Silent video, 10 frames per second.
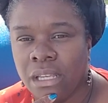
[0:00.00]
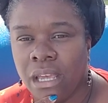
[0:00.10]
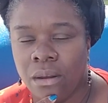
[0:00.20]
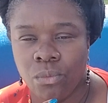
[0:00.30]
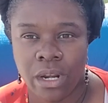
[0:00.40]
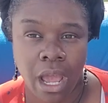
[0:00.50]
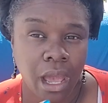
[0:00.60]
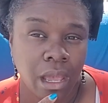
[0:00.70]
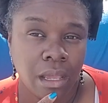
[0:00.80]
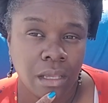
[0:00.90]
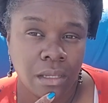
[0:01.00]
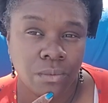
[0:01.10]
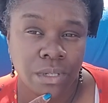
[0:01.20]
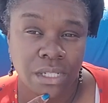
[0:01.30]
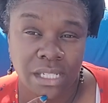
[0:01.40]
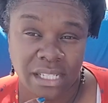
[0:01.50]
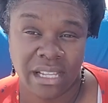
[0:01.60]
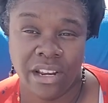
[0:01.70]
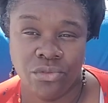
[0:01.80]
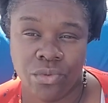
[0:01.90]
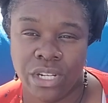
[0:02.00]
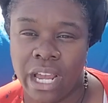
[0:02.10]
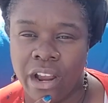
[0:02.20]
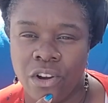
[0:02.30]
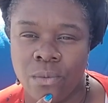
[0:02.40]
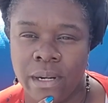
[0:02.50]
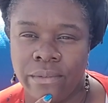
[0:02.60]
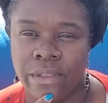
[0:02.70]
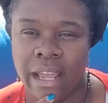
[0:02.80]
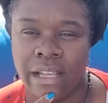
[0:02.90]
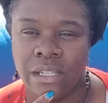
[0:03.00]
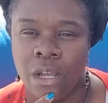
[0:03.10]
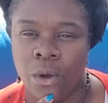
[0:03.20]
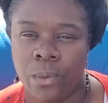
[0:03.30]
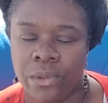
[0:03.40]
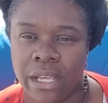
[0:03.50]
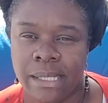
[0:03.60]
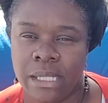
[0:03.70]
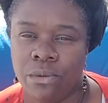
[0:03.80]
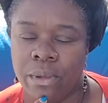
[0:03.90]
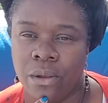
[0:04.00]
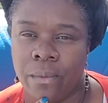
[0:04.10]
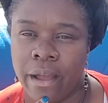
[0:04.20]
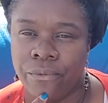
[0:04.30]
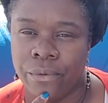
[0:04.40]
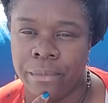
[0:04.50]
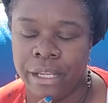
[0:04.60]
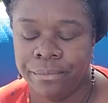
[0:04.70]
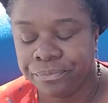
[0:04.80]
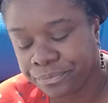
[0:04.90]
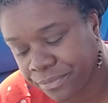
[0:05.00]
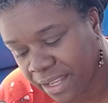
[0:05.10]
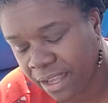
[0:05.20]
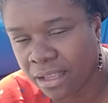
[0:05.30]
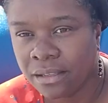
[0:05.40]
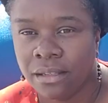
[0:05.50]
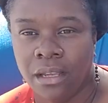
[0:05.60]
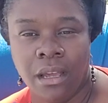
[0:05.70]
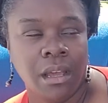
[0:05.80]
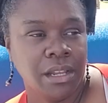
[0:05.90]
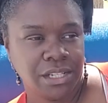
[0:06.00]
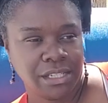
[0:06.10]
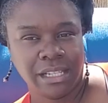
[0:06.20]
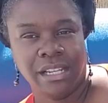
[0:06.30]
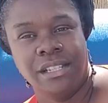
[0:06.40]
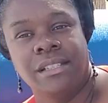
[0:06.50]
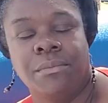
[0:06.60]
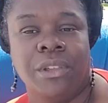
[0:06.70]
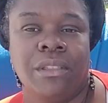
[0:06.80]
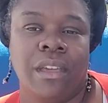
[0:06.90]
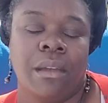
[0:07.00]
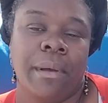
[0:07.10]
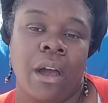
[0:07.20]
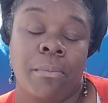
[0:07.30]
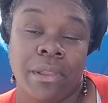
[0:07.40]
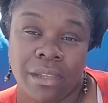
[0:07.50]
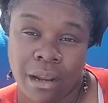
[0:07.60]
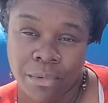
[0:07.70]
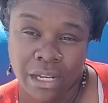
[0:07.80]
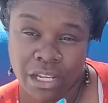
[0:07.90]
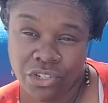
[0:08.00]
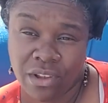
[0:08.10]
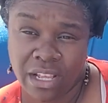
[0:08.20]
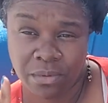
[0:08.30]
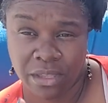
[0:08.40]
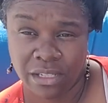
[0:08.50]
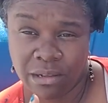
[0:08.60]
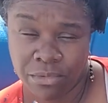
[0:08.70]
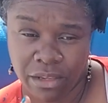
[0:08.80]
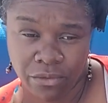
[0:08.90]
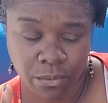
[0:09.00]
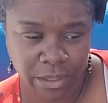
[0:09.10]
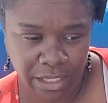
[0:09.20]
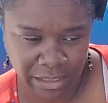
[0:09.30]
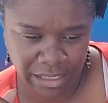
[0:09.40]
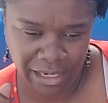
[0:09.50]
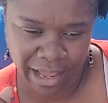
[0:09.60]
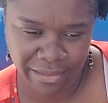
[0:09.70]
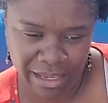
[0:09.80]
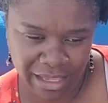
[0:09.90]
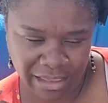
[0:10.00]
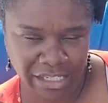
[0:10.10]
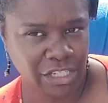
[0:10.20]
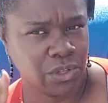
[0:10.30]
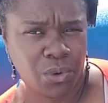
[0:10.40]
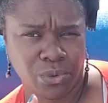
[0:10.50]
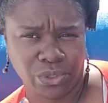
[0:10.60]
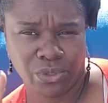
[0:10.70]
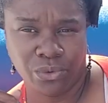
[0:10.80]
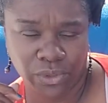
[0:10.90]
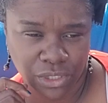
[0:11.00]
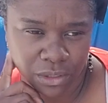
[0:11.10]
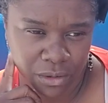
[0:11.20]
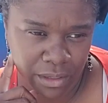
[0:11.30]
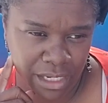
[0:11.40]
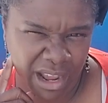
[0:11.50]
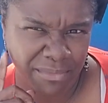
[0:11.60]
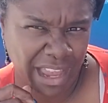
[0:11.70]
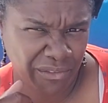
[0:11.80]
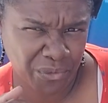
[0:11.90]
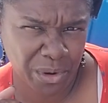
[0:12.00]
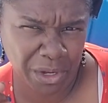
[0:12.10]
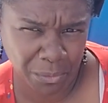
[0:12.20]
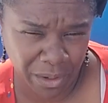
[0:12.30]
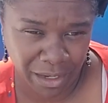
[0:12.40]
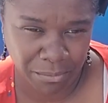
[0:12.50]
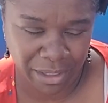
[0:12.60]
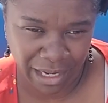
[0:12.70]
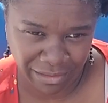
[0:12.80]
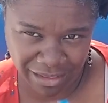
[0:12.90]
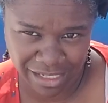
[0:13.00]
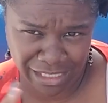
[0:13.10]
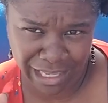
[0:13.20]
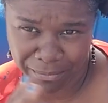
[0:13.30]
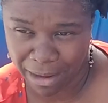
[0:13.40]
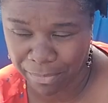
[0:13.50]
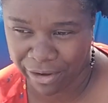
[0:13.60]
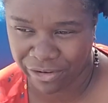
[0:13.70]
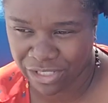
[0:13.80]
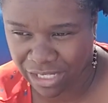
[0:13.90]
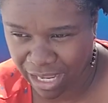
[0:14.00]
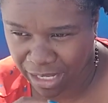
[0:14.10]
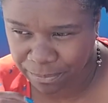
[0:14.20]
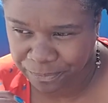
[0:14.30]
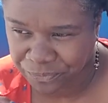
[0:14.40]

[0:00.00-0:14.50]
And when I decide to retire, or whatever the case, will they still be around for me? Just saying, just something to think about. But then I'm going to hit you guys with this. I'm going to leave you with this. And I think this is old school. So, and I'm like 41, but I think this is like my parents' time.